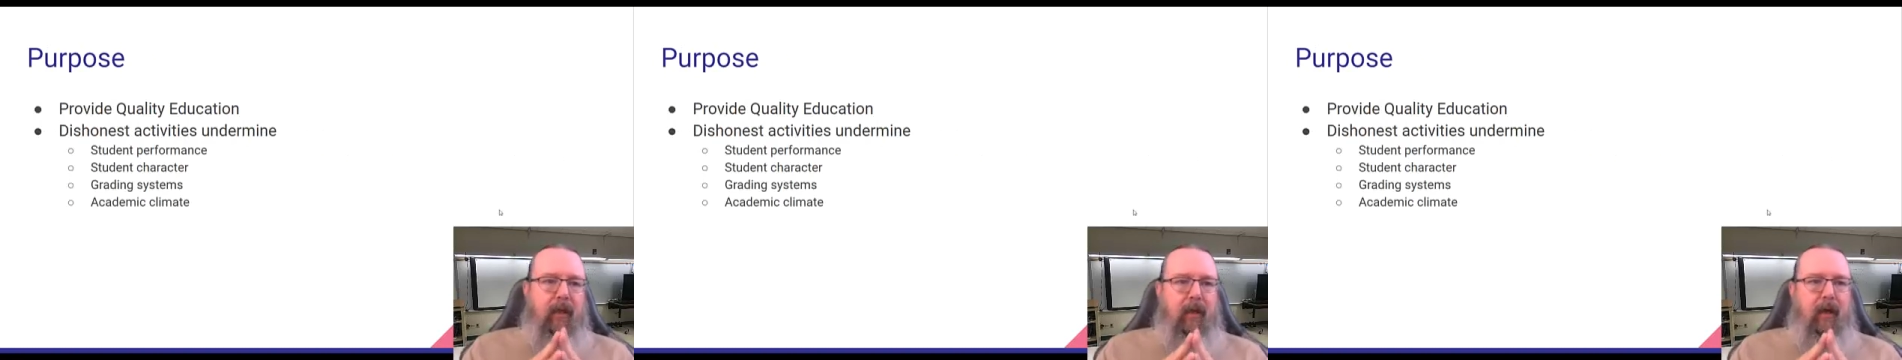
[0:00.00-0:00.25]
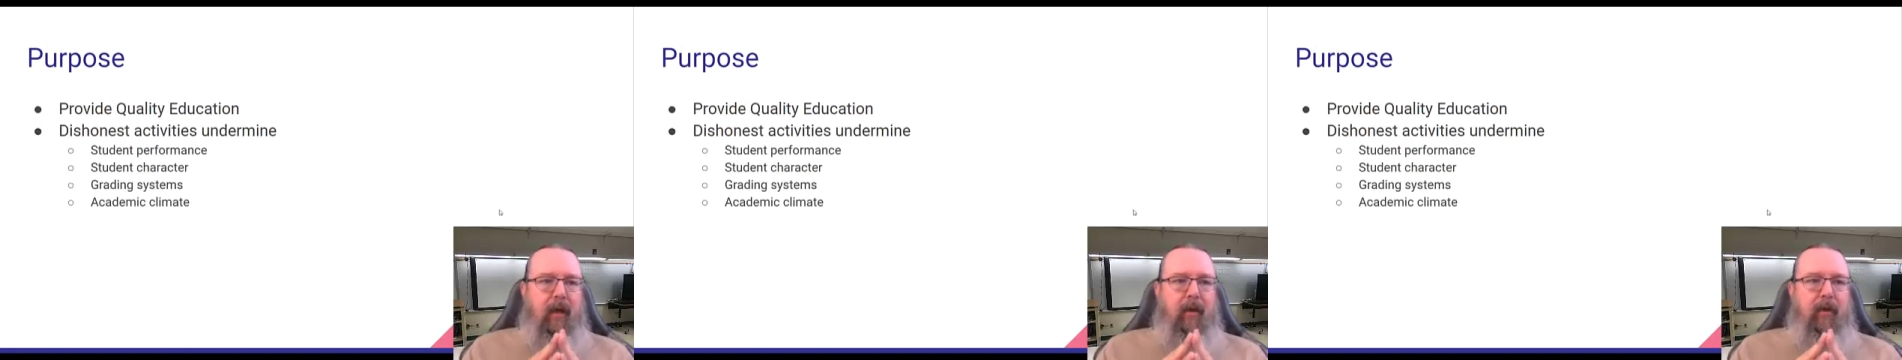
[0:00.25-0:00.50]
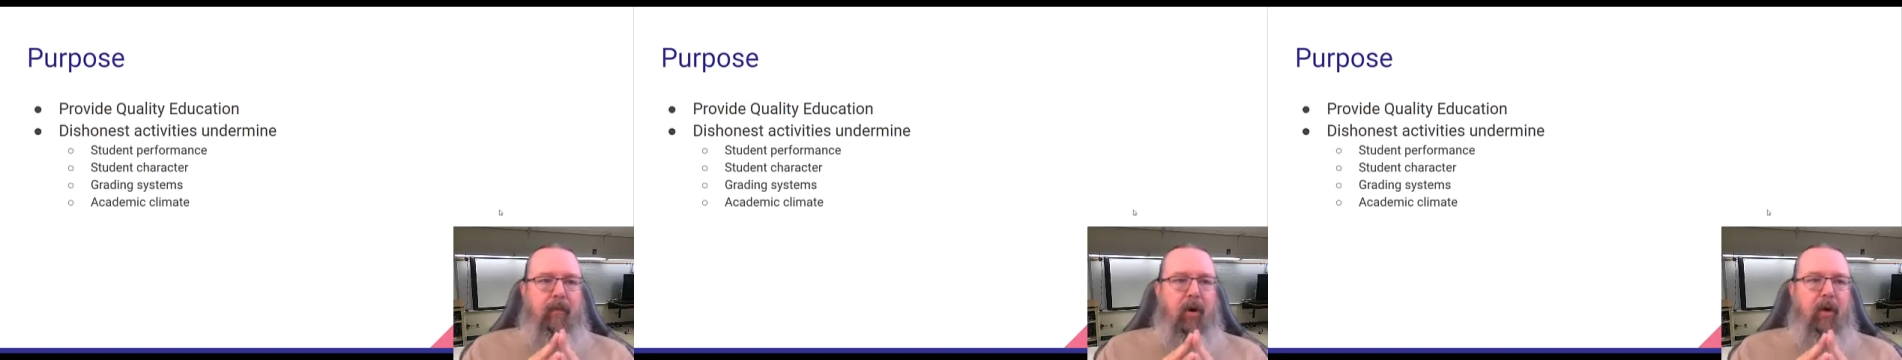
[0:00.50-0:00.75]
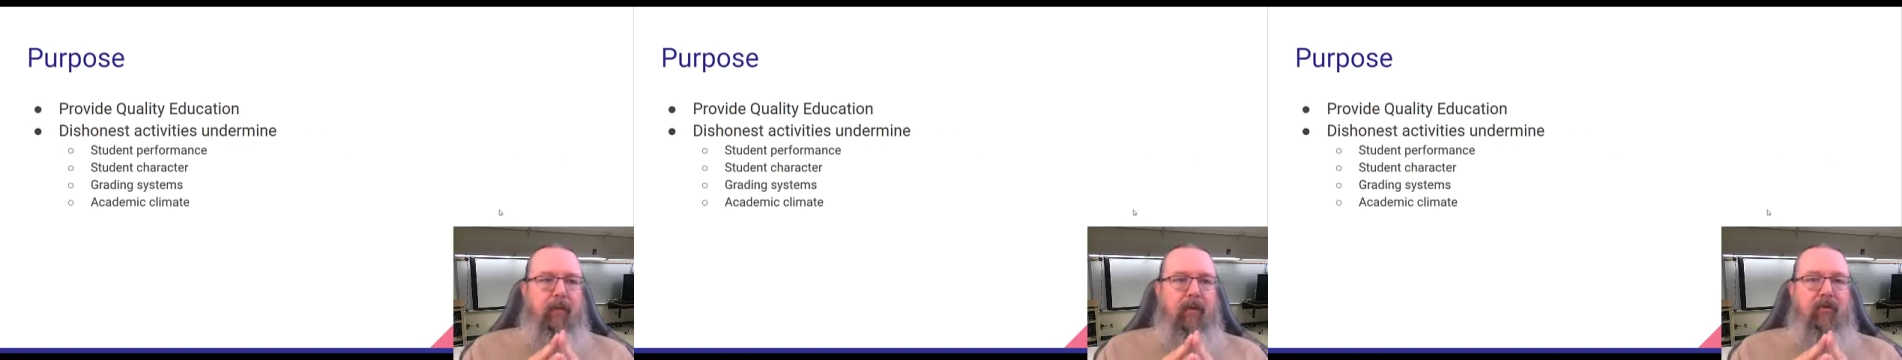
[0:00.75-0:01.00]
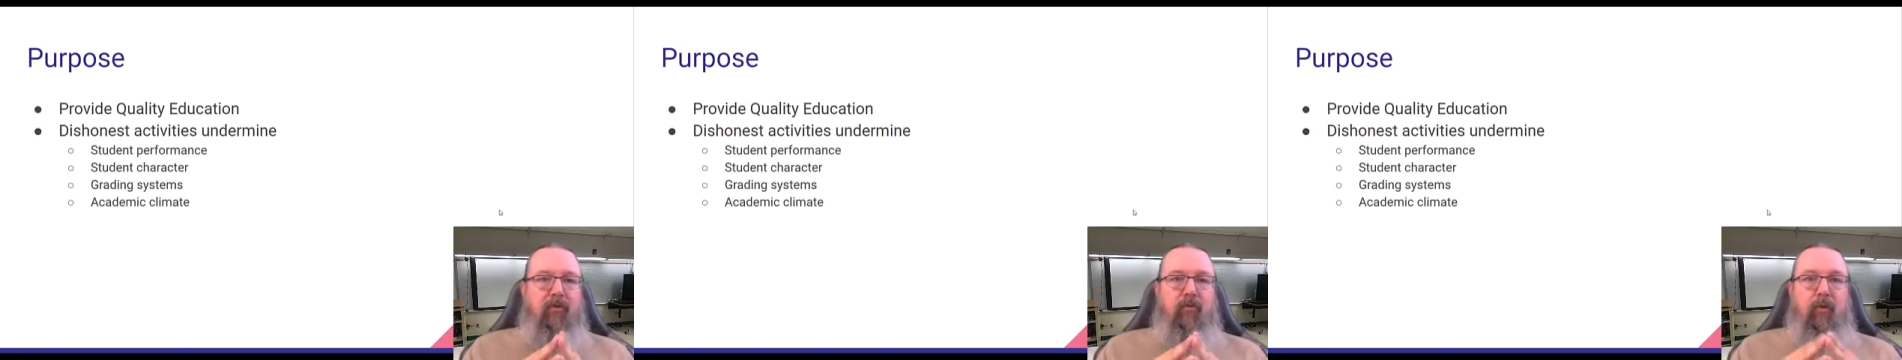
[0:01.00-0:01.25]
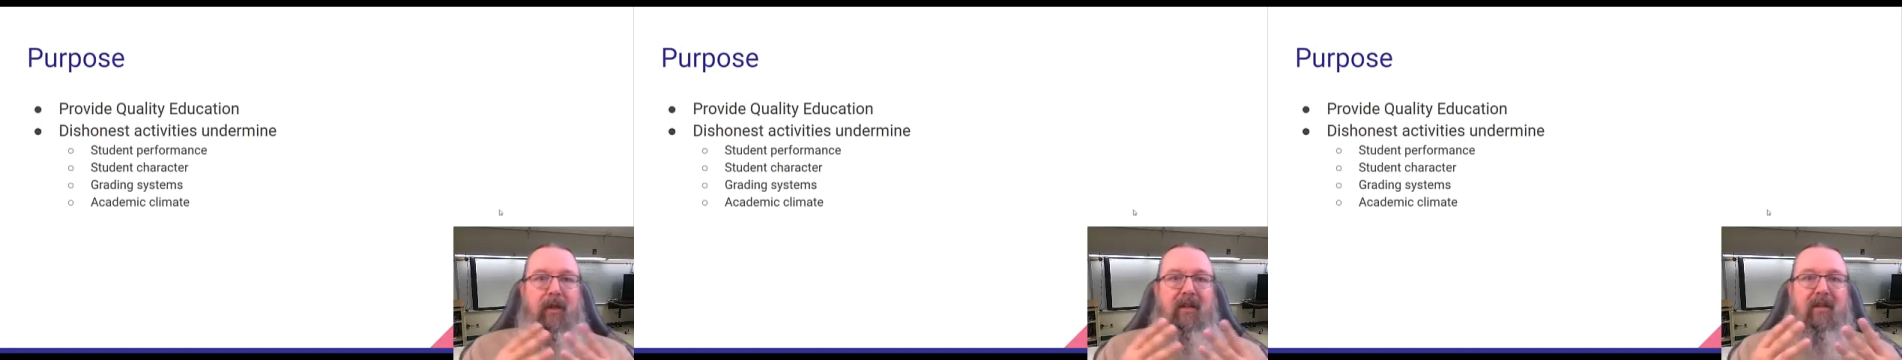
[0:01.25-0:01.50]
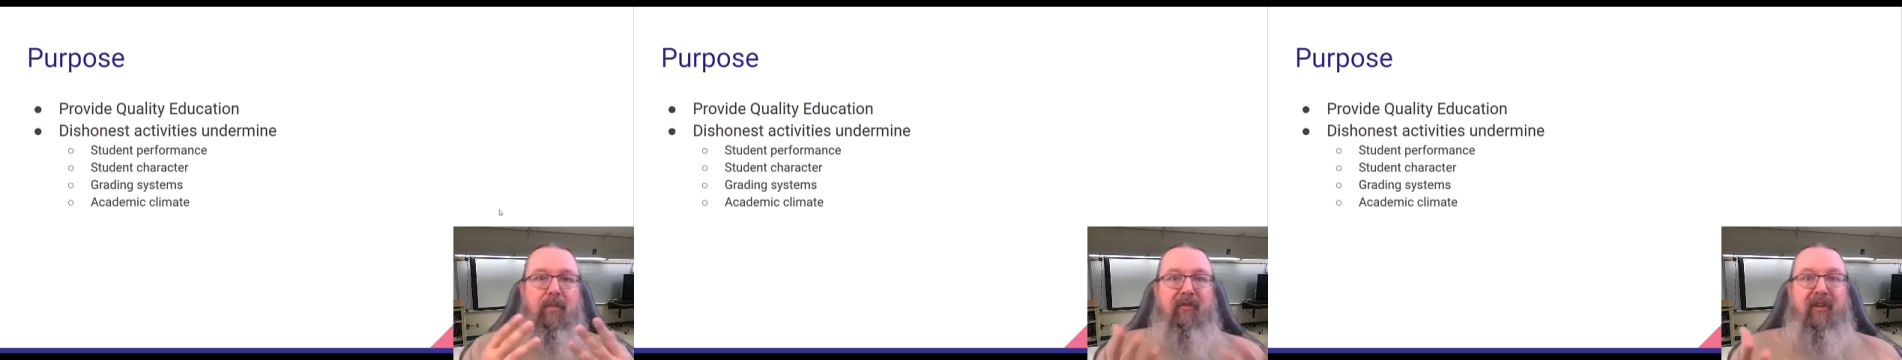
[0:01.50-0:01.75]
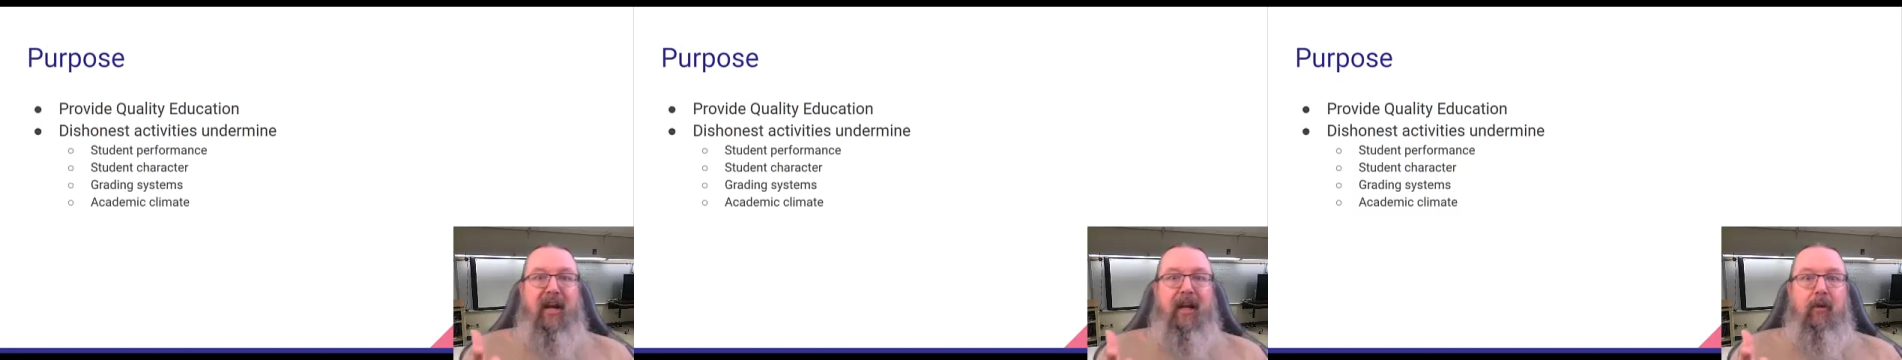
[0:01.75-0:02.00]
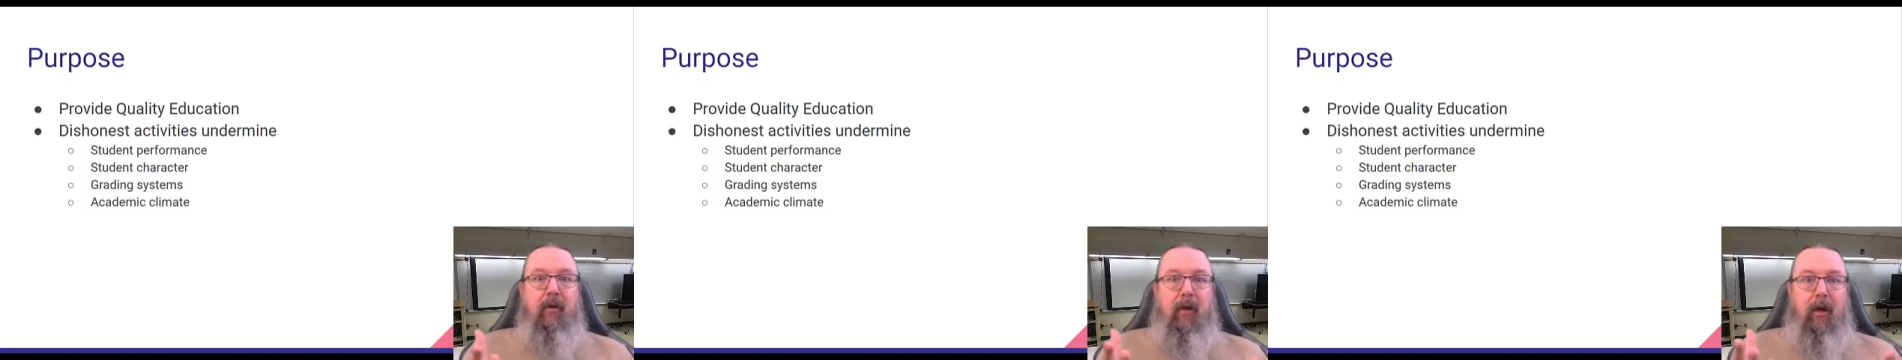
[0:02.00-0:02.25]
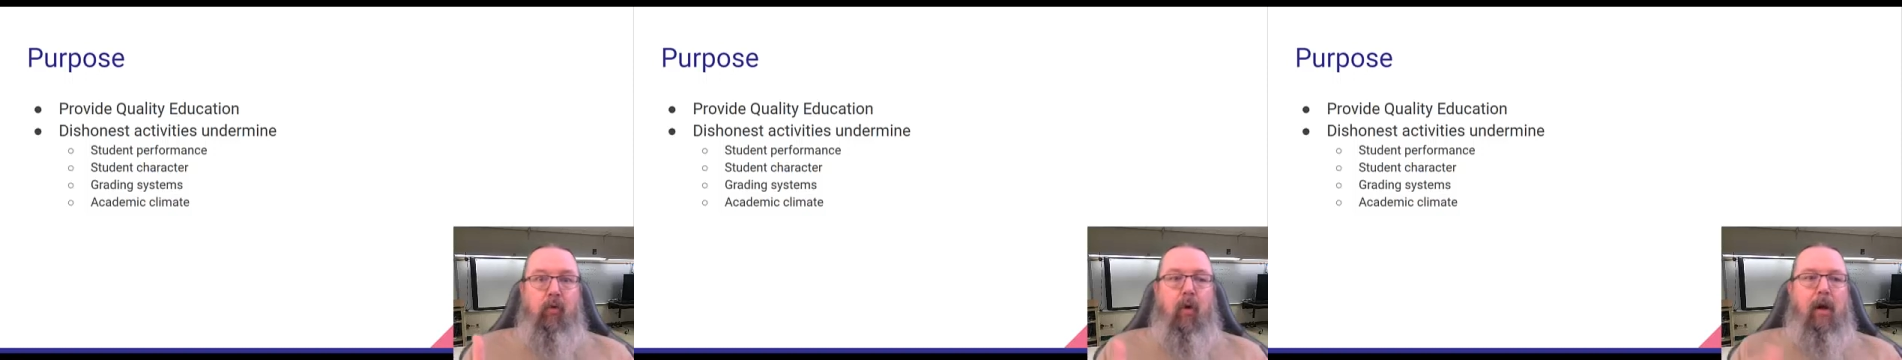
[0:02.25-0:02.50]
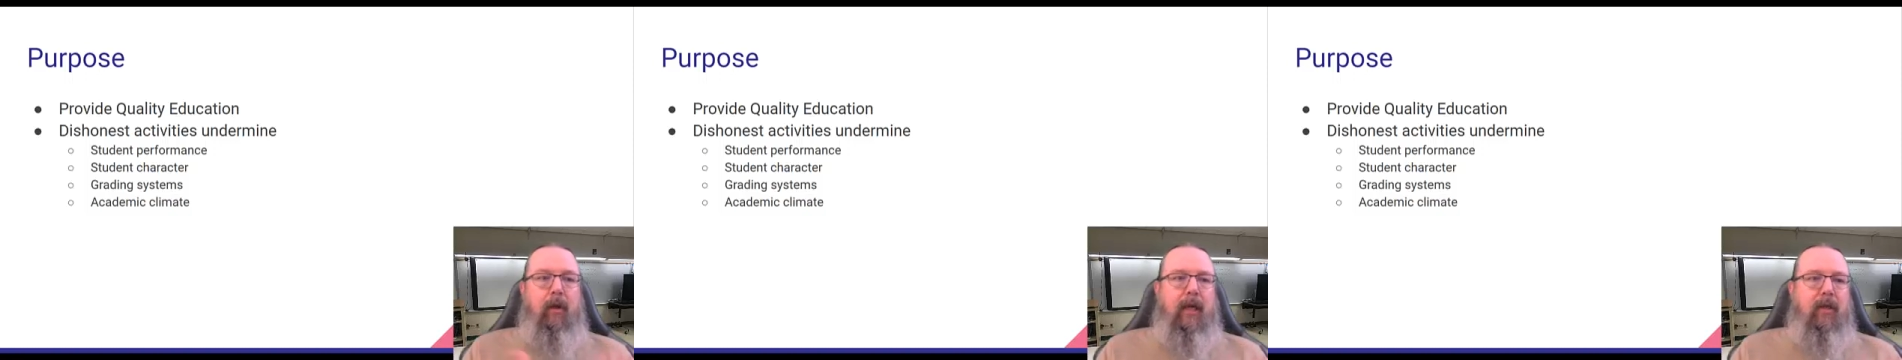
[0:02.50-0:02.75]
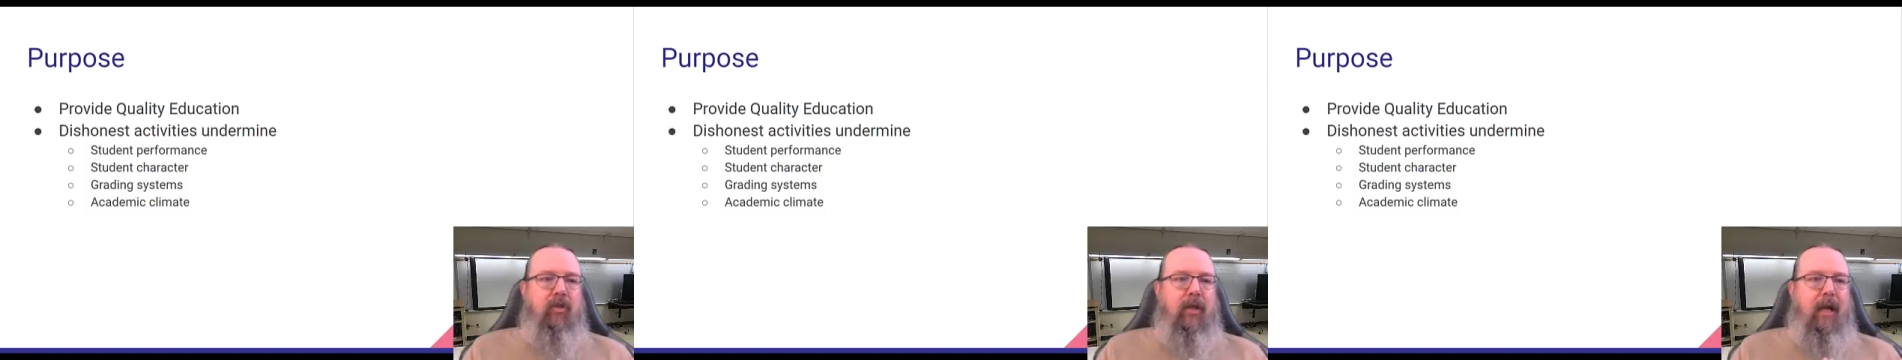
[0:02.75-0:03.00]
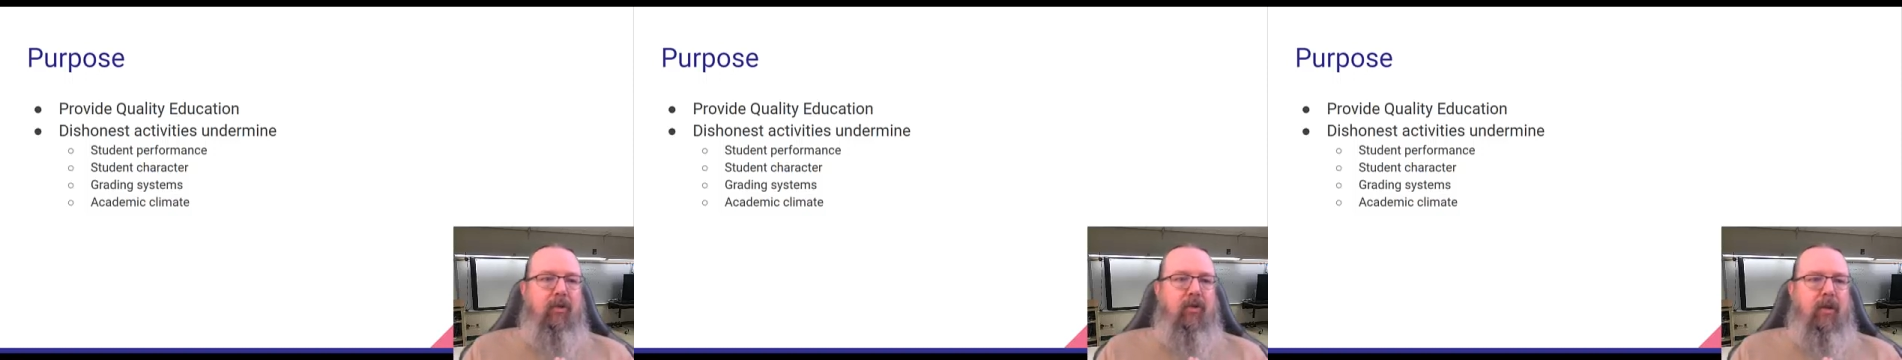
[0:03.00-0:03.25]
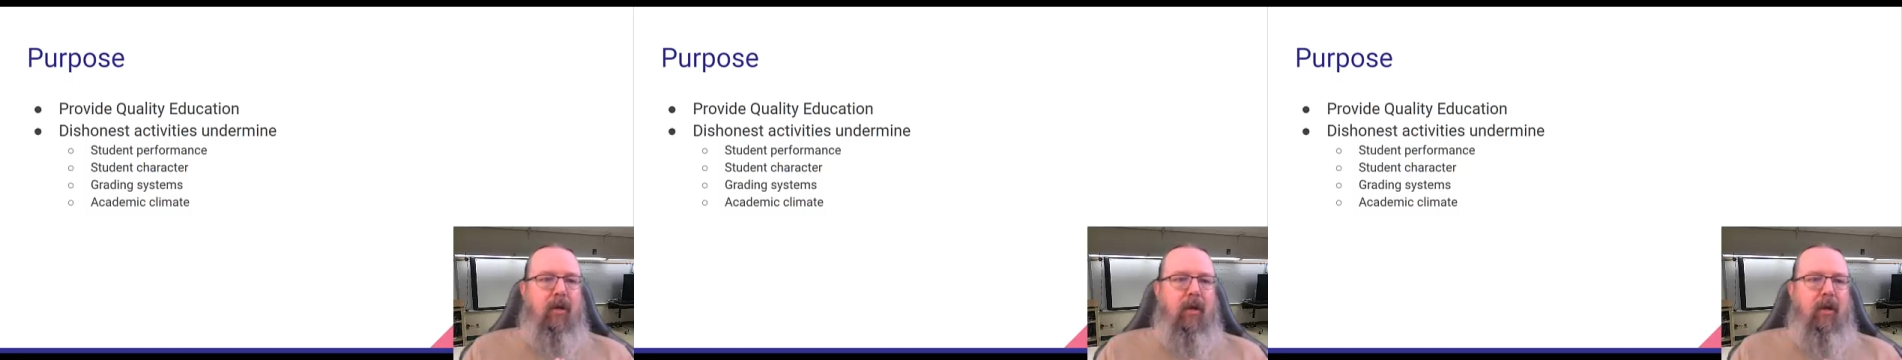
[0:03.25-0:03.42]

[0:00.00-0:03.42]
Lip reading: The purpose is really to provide a quality education,